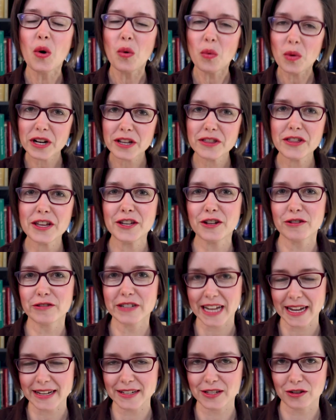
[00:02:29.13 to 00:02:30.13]
What do you think your
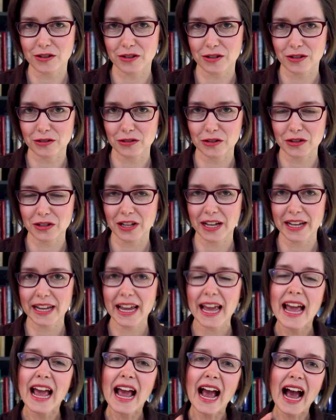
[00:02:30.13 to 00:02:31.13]
days are going to look like?
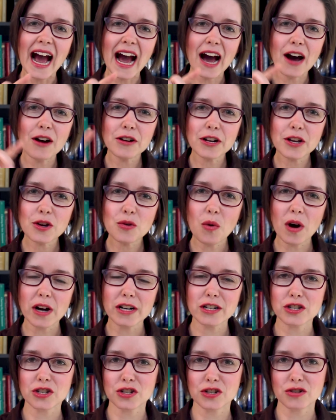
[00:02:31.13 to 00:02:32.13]
How do you want
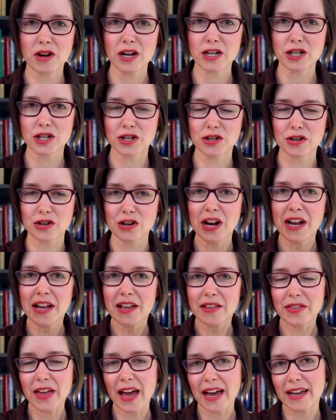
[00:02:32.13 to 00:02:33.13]
to structure
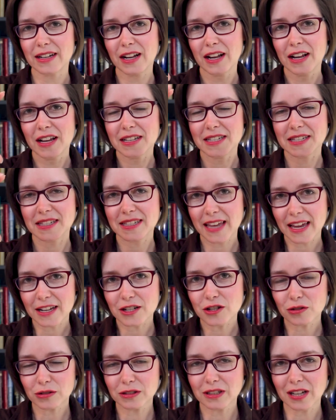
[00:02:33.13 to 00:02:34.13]
that
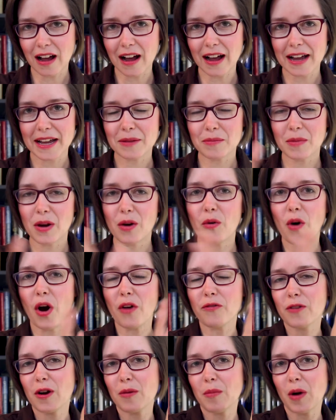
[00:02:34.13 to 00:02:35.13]
scheduled time
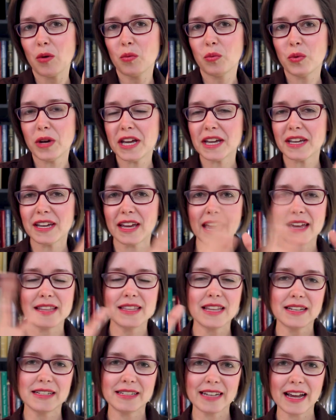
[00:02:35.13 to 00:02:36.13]
from a week and
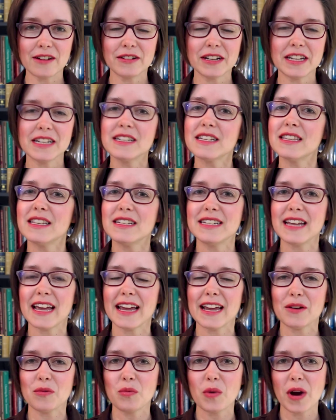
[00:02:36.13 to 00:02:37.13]
then down into the
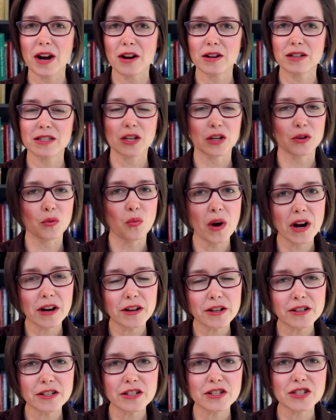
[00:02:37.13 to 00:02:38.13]
day, where it's like, where are
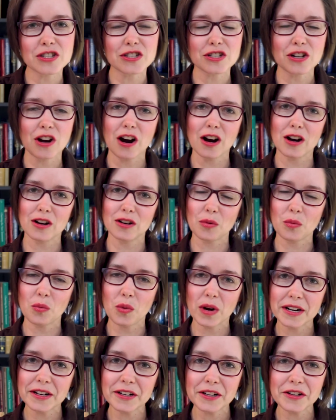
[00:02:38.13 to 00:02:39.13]
you going to start?
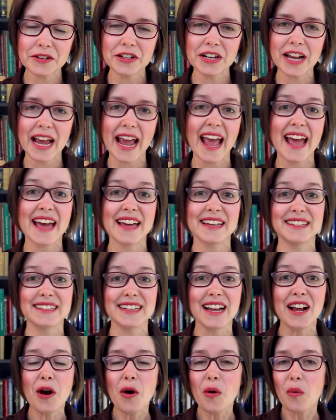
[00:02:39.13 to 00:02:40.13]
When are you going to end?
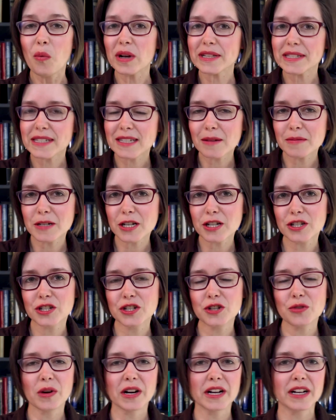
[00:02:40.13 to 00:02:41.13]
What subjects do
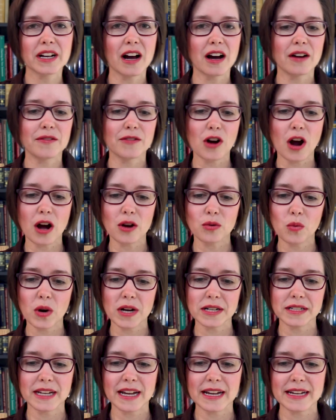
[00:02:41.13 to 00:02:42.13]
you want to cover on
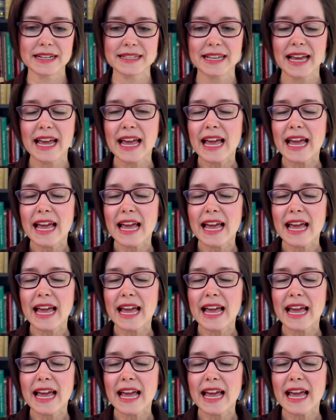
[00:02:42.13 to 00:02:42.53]
what days?